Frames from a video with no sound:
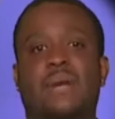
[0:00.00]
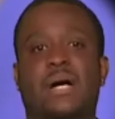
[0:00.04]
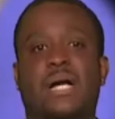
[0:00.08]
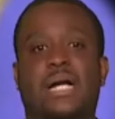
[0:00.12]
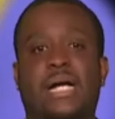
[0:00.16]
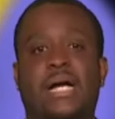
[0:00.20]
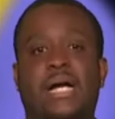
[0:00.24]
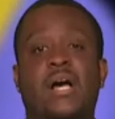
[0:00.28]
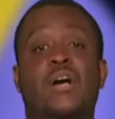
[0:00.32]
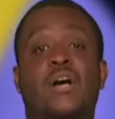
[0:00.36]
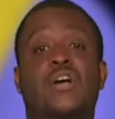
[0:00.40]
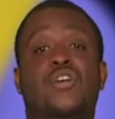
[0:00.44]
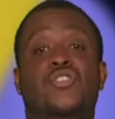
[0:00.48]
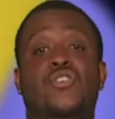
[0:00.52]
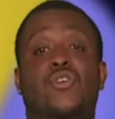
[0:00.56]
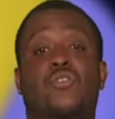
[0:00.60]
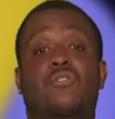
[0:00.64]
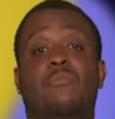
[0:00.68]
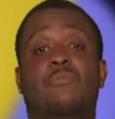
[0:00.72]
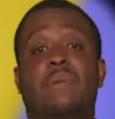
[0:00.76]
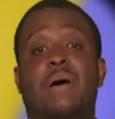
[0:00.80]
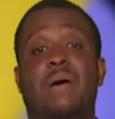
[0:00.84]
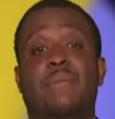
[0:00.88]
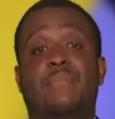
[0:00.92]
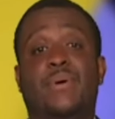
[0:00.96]
chance at winning
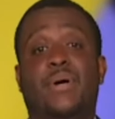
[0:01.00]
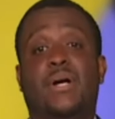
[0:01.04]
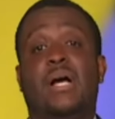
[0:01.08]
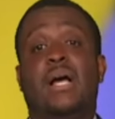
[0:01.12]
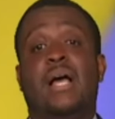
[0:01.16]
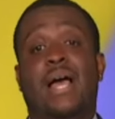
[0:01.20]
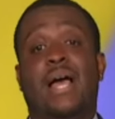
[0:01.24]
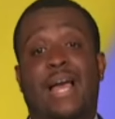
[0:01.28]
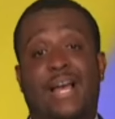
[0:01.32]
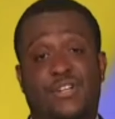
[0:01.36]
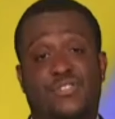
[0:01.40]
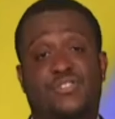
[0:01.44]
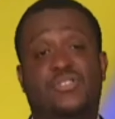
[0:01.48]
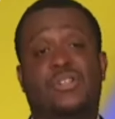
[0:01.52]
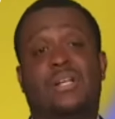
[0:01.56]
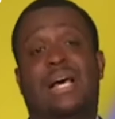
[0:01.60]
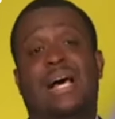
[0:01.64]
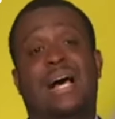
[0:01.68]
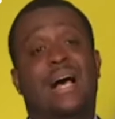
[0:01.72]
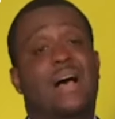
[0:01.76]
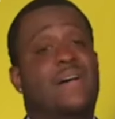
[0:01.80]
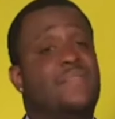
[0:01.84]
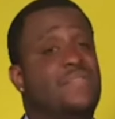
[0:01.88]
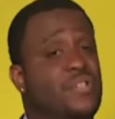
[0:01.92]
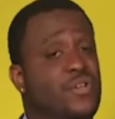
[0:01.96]
some money. So
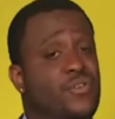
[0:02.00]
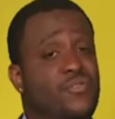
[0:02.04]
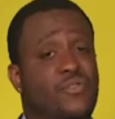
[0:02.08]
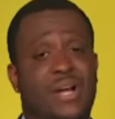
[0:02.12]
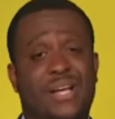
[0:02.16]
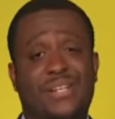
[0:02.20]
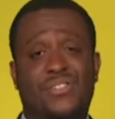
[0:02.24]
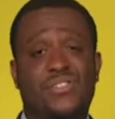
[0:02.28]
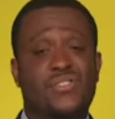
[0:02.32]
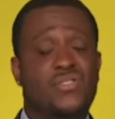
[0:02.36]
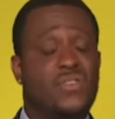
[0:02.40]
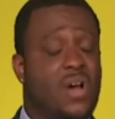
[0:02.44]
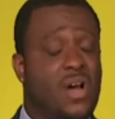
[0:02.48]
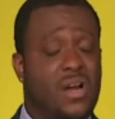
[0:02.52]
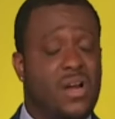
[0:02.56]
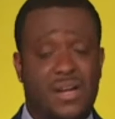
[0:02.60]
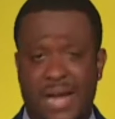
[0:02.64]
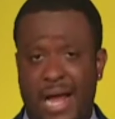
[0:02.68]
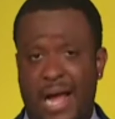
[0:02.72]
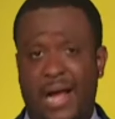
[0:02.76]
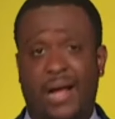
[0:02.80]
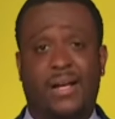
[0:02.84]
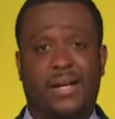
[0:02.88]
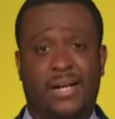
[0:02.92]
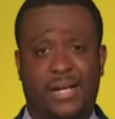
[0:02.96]
remember, extra
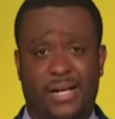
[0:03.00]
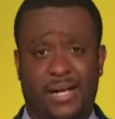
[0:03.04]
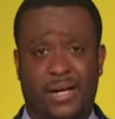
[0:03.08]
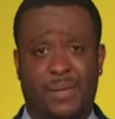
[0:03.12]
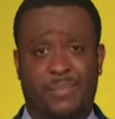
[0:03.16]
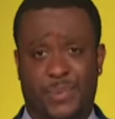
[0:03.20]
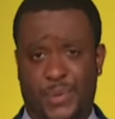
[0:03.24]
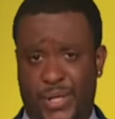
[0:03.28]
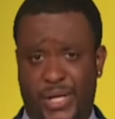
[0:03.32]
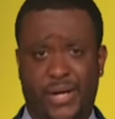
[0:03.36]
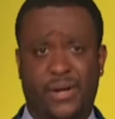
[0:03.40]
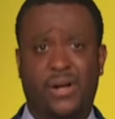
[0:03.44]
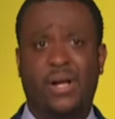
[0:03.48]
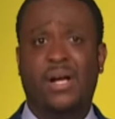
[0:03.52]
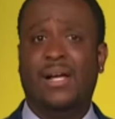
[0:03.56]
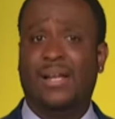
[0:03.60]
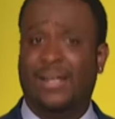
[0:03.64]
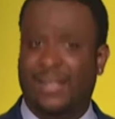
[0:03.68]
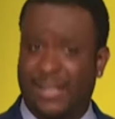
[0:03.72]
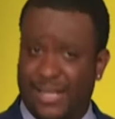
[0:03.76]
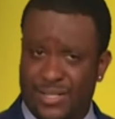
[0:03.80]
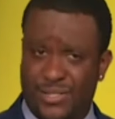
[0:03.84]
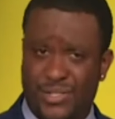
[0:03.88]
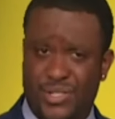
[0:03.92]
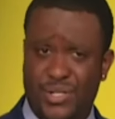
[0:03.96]
lives and erasers are not
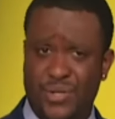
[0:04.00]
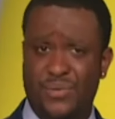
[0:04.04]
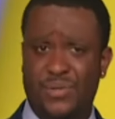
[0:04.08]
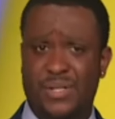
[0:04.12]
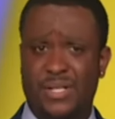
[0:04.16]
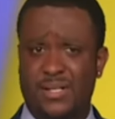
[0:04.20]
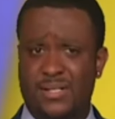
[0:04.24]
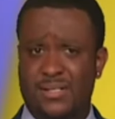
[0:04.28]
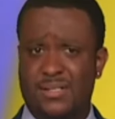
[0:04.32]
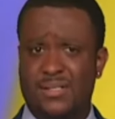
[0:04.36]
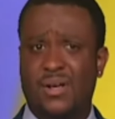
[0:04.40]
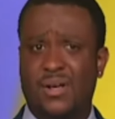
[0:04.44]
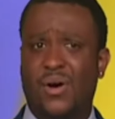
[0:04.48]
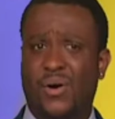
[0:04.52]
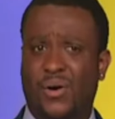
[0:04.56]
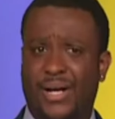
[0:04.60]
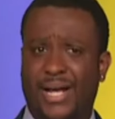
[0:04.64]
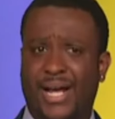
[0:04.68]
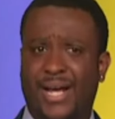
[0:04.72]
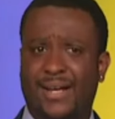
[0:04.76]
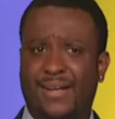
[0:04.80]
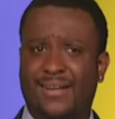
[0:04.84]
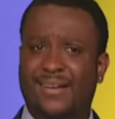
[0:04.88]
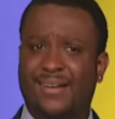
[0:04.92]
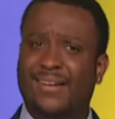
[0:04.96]
going to help you here. Let's
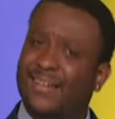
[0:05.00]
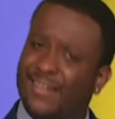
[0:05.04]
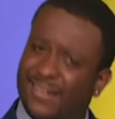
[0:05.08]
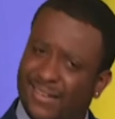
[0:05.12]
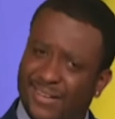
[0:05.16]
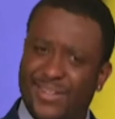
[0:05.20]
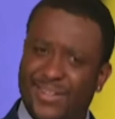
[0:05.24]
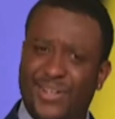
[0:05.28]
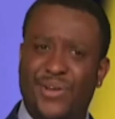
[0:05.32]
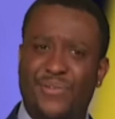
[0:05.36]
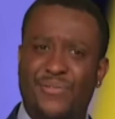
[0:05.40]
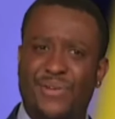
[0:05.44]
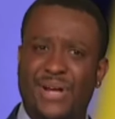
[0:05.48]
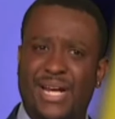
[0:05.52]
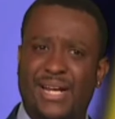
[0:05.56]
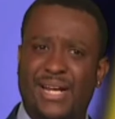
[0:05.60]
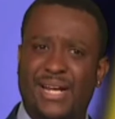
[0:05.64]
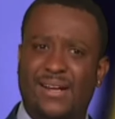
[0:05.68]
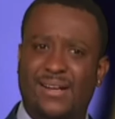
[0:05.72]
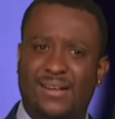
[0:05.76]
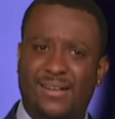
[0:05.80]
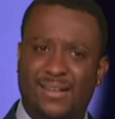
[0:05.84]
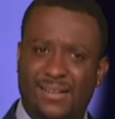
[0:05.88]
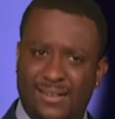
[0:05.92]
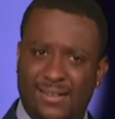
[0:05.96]
do this, okay?
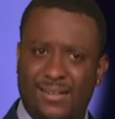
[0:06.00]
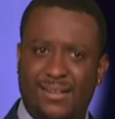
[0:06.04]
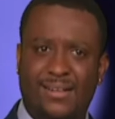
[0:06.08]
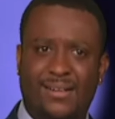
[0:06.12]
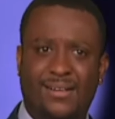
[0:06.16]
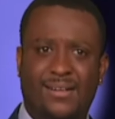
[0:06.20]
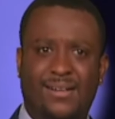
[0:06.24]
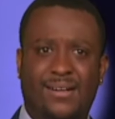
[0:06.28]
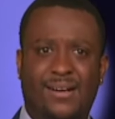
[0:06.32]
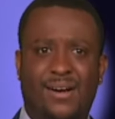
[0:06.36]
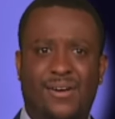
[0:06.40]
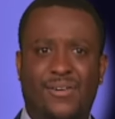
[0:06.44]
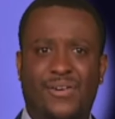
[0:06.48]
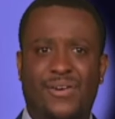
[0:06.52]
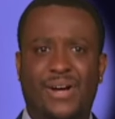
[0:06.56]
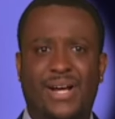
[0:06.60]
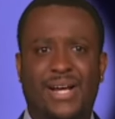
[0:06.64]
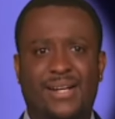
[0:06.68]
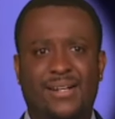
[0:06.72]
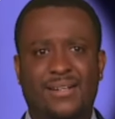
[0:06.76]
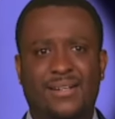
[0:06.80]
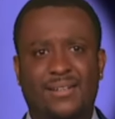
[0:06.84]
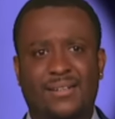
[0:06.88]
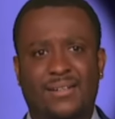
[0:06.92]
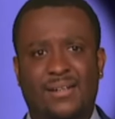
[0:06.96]
You ready?
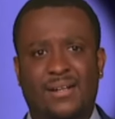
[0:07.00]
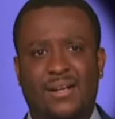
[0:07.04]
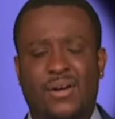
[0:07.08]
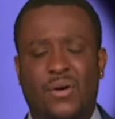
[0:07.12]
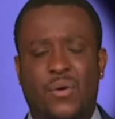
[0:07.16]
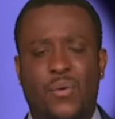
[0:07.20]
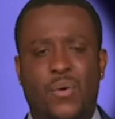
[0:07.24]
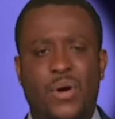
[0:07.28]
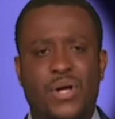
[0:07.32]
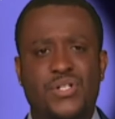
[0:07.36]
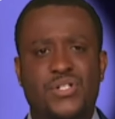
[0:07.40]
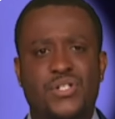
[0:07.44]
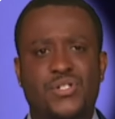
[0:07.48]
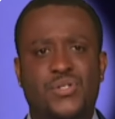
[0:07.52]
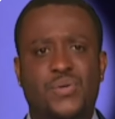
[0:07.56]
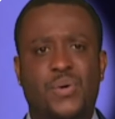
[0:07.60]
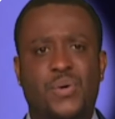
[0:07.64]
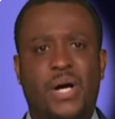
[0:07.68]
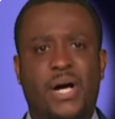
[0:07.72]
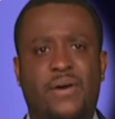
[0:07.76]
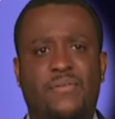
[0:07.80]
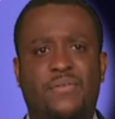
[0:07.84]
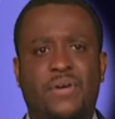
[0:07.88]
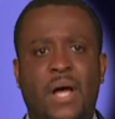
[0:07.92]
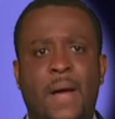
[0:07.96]
All right.
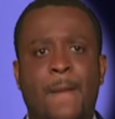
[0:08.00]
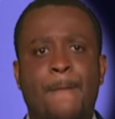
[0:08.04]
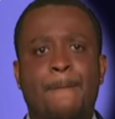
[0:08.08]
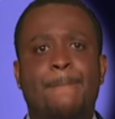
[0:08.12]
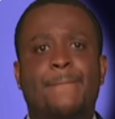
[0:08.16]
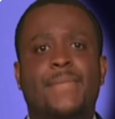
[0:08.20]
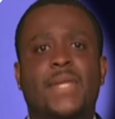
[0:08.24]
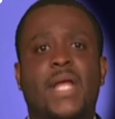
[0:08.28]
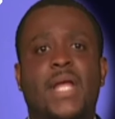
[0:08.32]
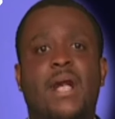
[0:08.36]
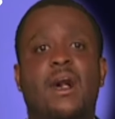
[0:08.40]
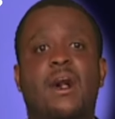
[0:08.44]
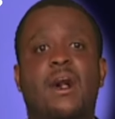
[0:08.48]
Question